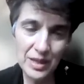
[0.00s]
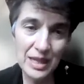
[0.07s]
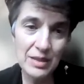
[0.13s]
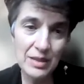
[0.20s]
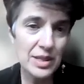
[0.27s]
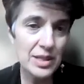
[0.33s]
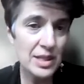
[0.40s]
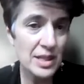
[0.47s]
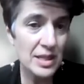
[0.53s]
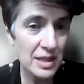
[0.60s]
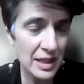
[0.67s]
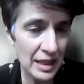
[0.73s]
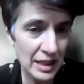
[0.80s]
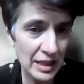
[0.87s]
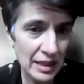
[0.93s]
And this is
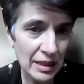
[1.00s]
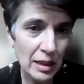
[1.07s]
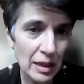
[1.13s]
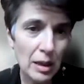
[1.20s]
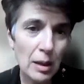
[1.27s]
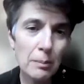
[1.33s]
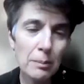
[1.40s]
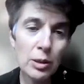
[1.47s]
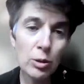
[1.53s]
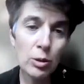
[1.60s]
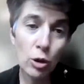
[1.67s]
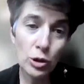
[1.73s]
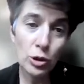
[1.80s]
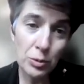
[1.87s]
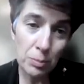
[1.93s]
tricky
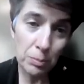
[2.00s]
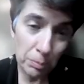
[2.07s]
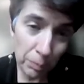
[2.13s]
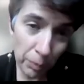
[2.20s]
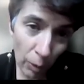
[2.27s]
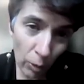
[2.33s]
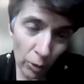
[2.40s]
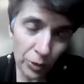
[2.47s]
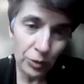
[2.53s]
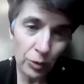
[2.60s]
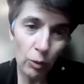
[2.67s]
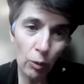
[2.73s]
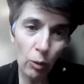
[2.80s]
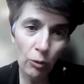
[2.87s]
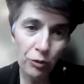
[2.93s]
because both
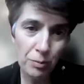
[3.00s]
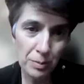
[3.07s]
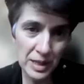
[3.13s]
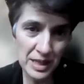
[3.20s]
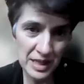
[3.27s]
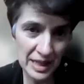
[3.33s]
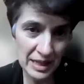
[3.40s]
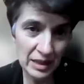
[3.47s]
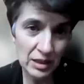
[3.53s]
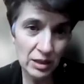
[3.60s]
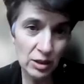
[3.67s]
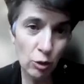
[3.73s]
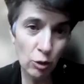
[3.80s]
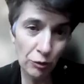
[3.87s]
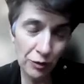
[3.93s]
of missing
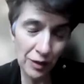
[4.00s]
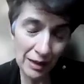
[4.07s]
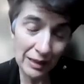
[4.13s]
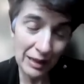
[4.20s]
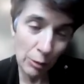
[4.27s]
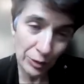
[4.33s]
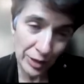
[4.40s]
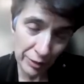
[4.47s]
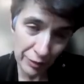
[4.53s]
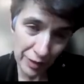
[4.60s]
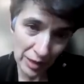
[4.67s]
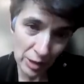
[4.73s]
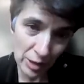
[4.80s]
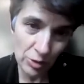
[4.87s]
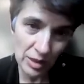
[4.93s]

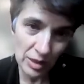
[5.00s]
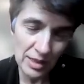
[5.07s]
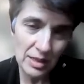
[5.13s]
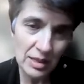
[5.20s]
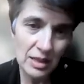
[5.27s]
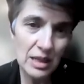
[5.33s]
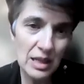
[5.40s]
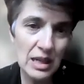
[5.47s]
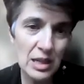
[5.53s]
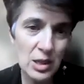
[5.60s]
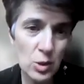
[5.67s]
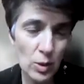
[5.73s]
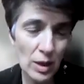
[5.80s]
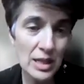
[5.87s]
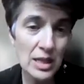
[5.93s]
counterfactuals
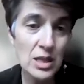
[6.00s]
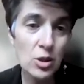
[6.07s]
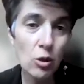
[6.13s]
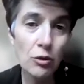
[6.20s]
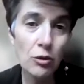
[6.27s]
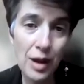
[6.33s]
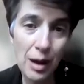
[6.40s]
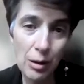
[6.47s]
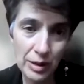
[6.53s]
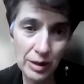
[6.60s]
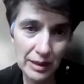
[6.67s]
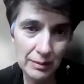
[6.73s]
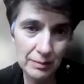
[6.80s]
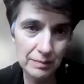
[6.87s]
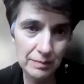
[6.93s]
as well as
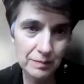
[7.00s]
confounding.